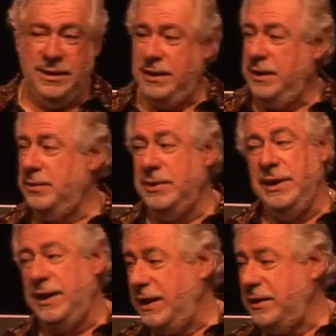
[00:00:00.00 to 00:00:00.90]
He
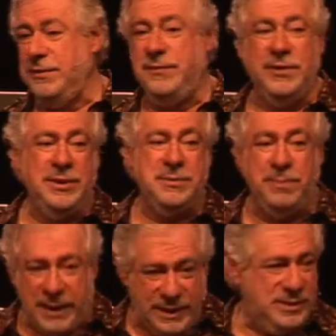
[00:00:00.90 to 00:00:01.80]
wouldn't get the first
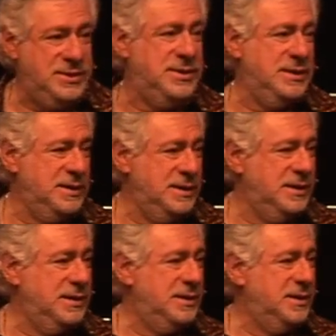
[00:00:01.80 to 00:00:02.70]
base
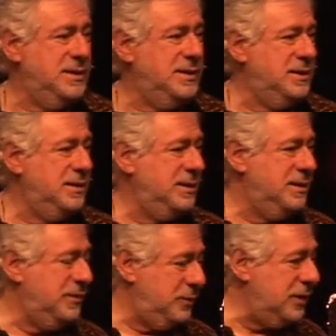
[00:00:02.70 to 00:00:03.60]

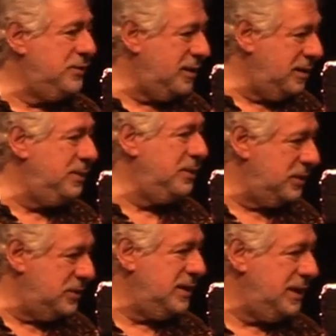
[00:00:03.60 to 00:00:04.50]
if we're trying to build a
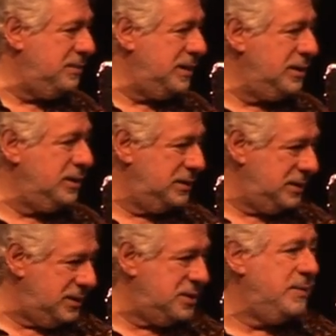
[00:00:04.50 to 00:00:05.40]
team and you looked
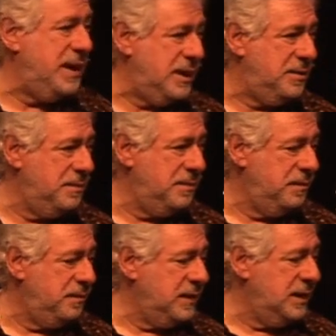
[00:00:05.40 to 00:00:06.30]
at this man
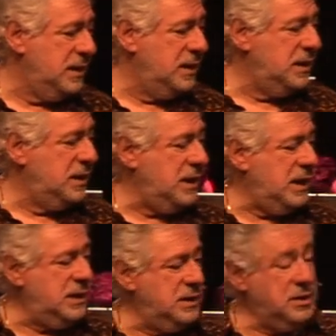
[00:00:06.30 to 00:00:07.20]

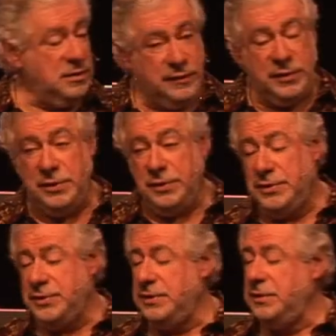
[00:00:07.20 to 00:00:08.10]
and
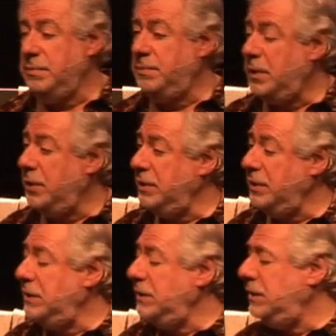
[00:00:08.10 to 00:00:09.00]
confused,
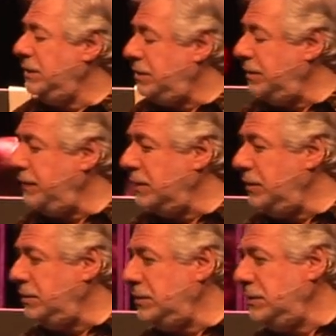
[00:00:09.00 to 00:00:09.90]
broken,
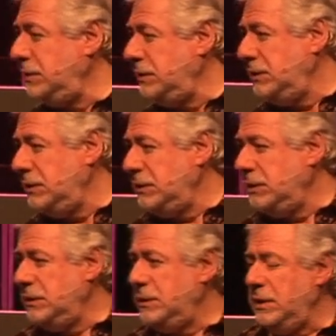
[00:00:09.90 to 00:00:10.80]
difficult,
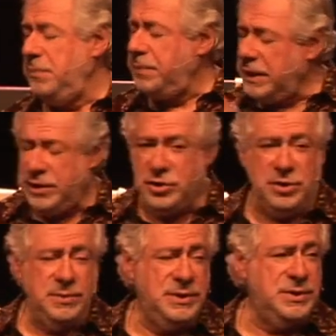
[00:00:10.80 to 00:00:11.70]

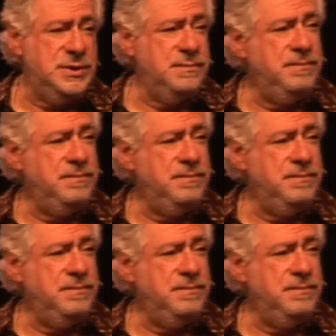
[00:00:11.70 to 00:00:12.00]
impetuous,